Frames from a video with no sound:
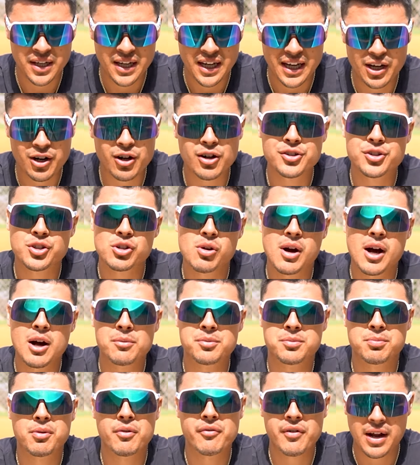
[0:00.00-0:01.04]
It also
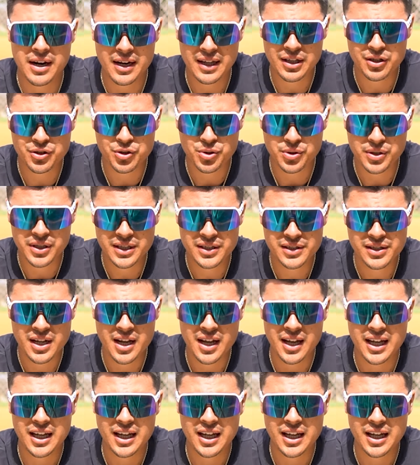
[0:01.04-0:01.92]
helps prevent injuries